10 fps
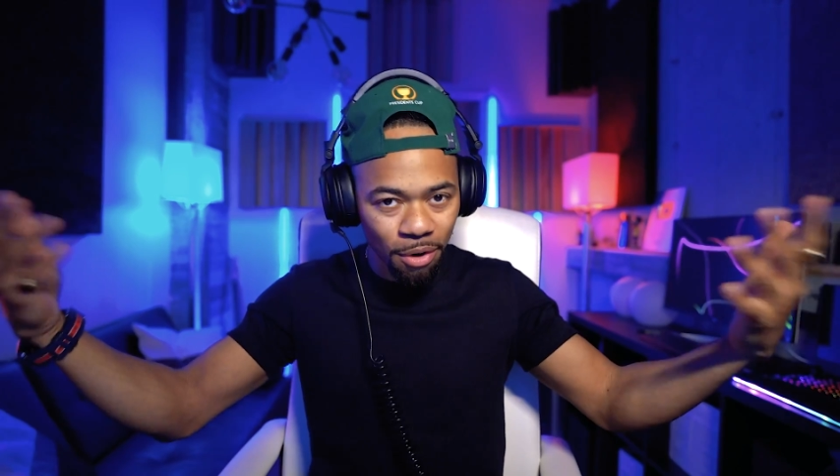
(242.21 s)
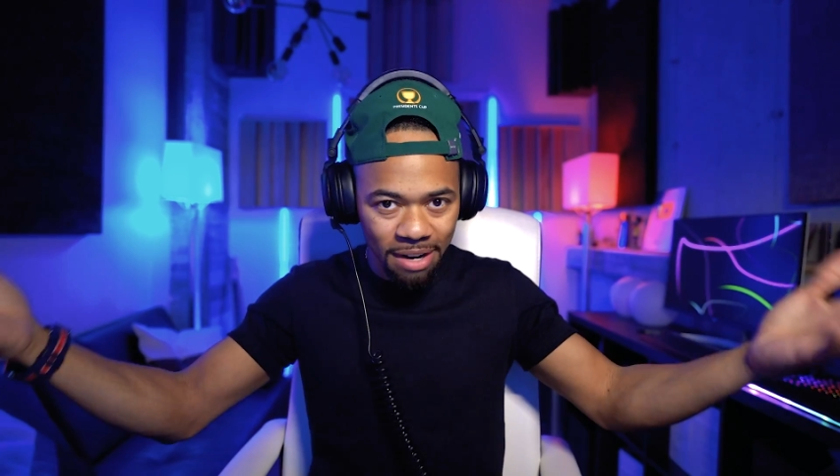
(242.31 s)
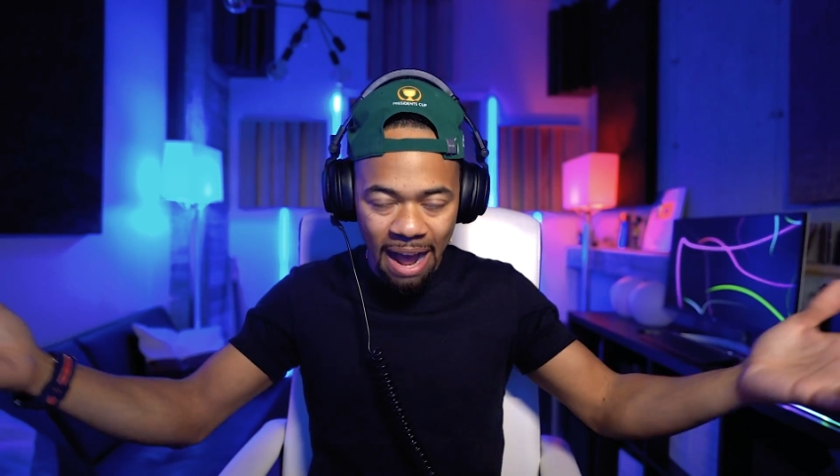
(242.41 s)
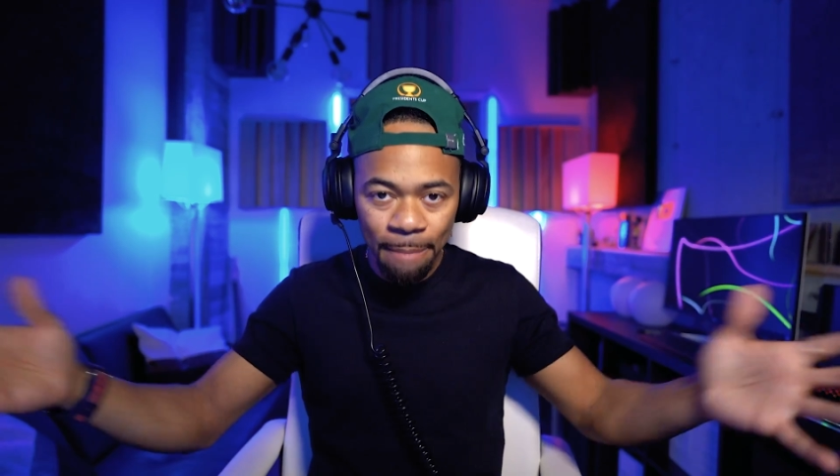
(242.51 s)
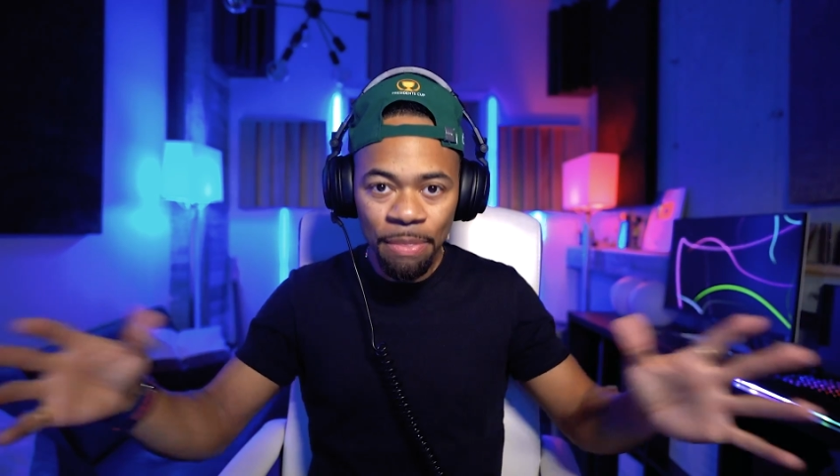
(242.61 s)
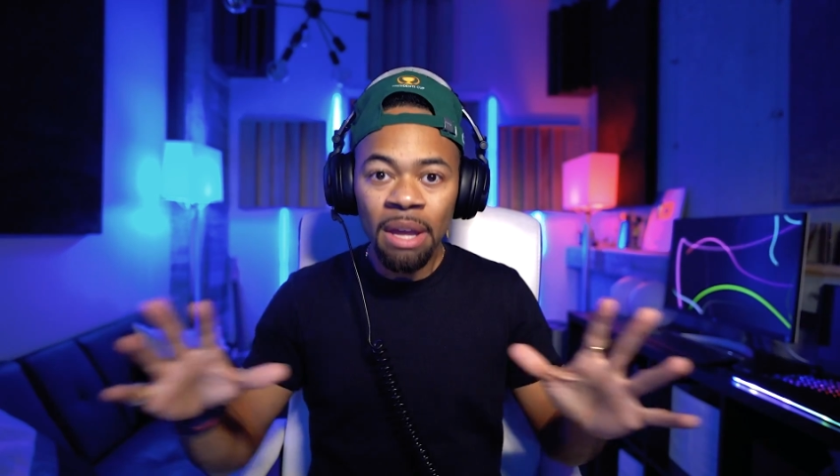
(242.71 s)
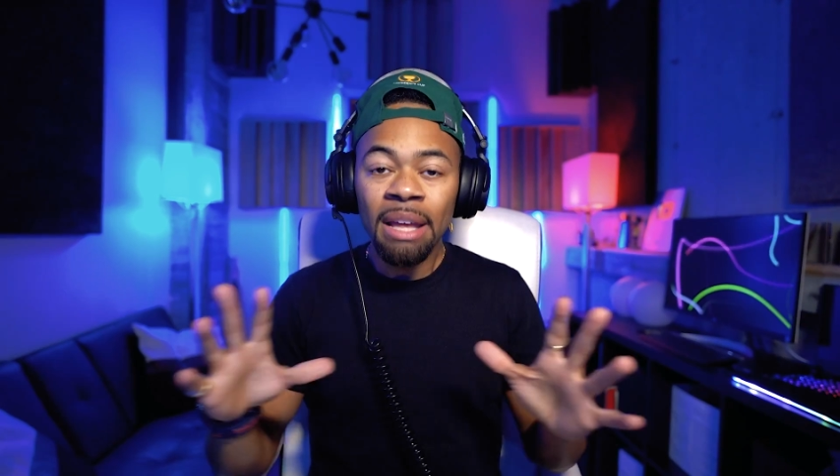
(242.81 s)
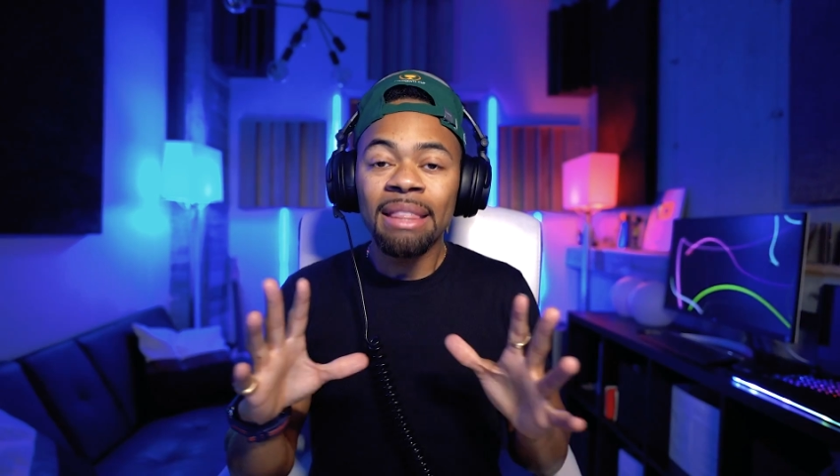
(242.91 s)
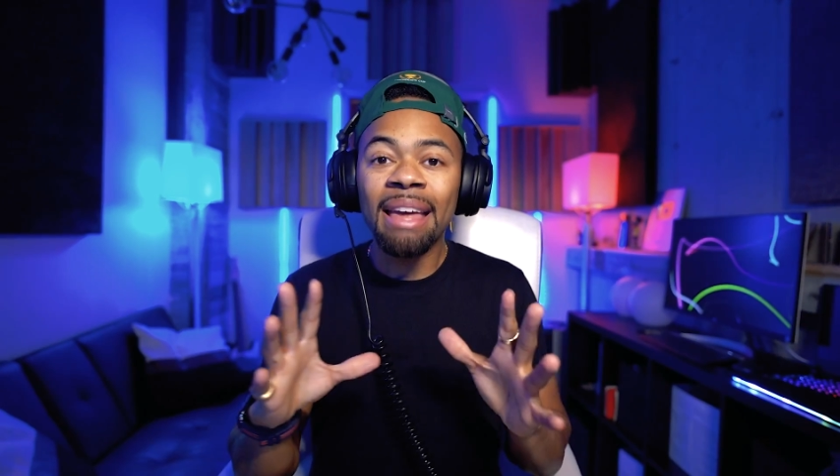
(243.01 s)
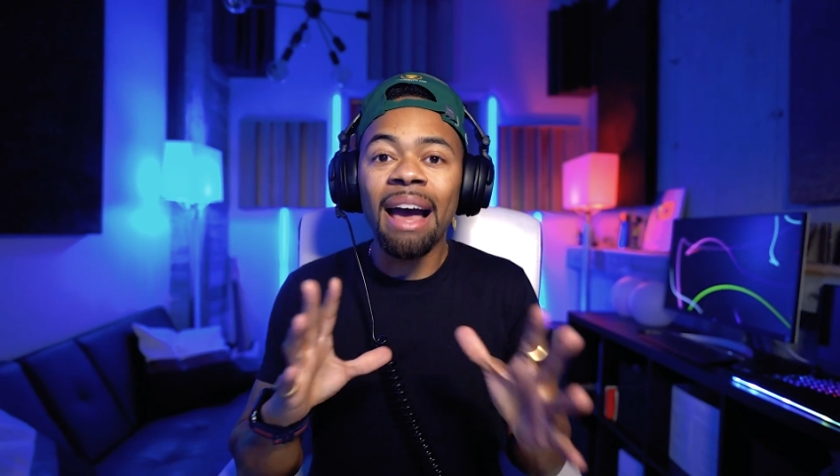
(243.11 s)
not,
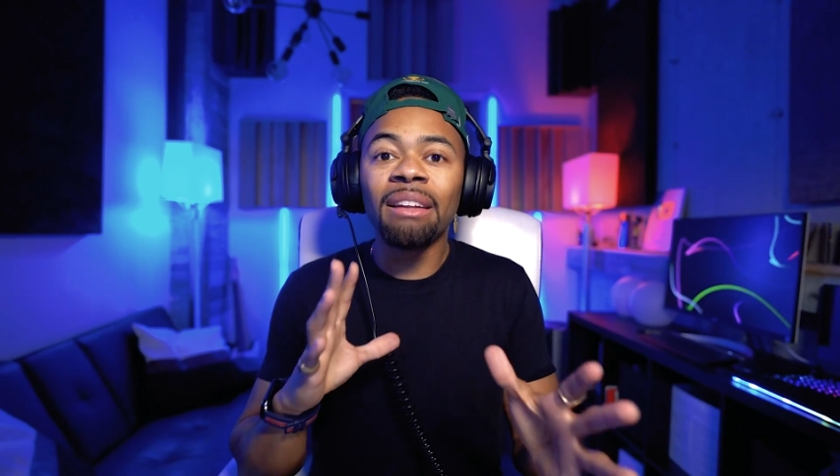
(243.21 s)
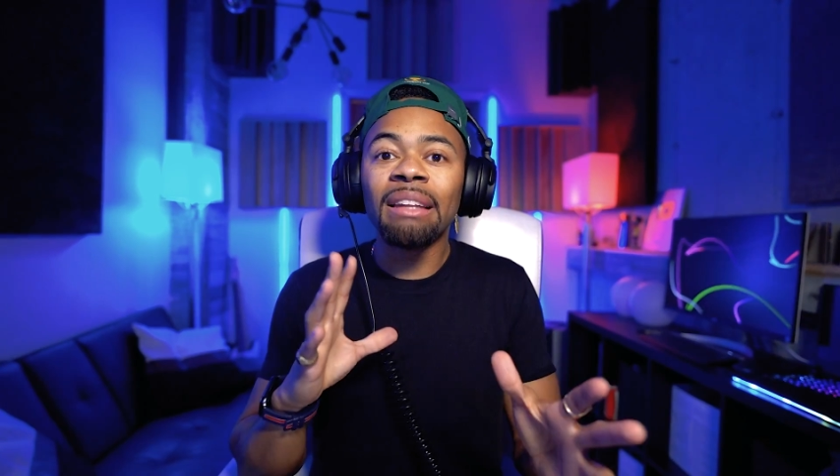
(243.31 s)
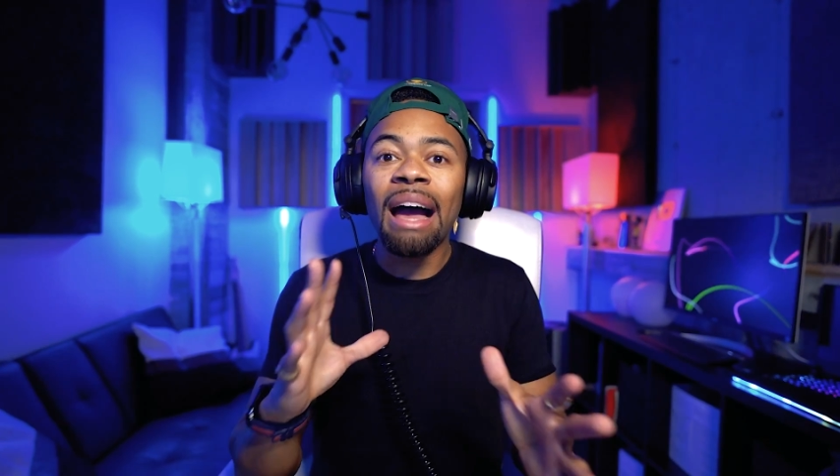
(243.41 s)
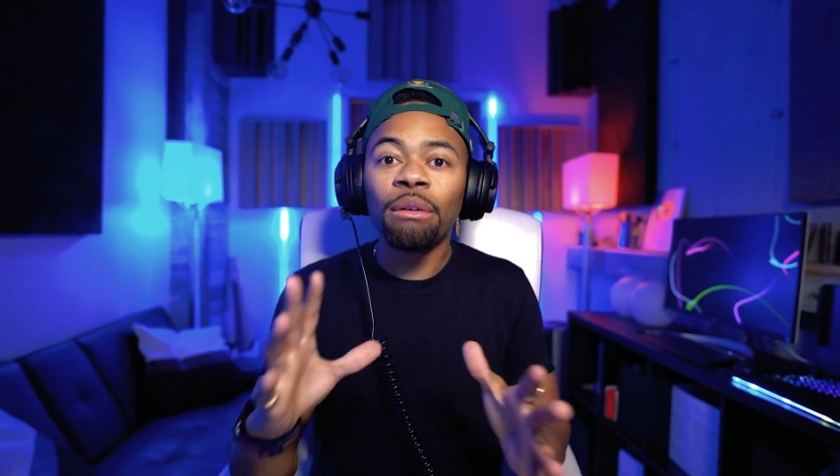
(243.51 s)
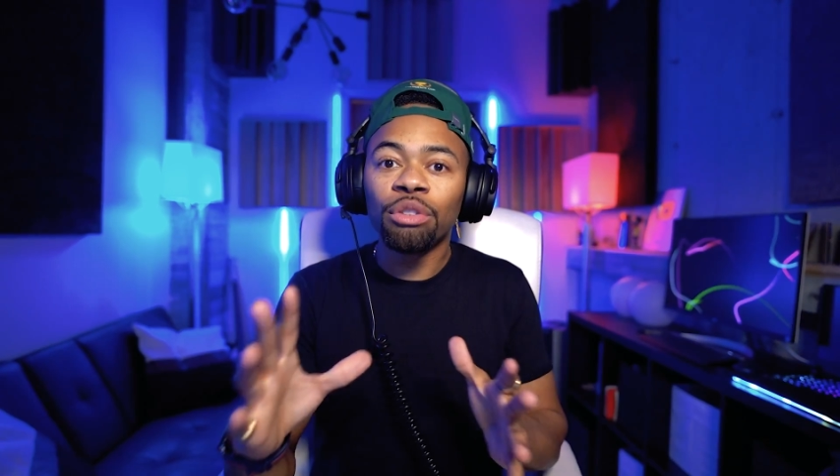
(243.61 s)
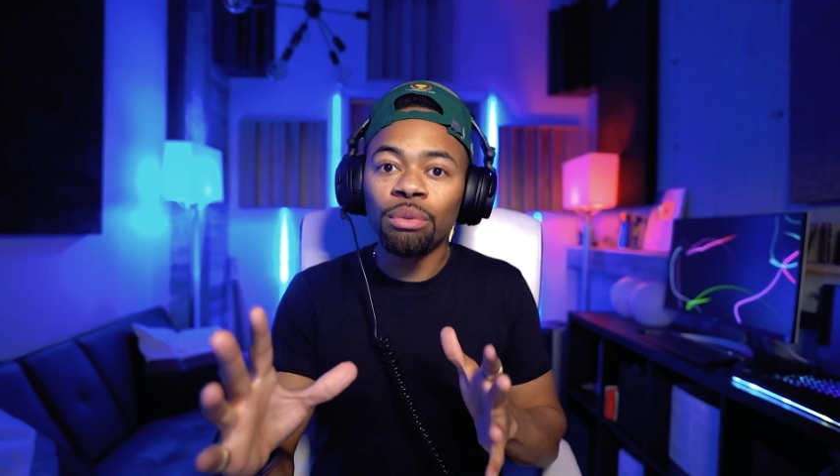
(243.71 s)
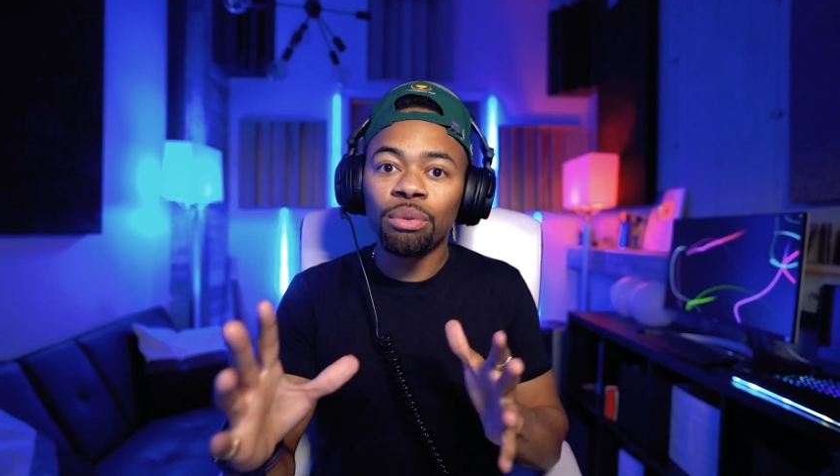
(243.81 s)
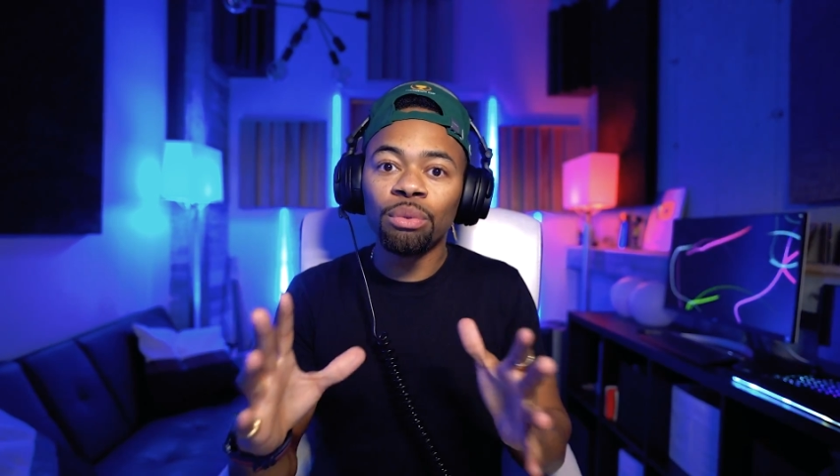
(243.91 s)
that allows you to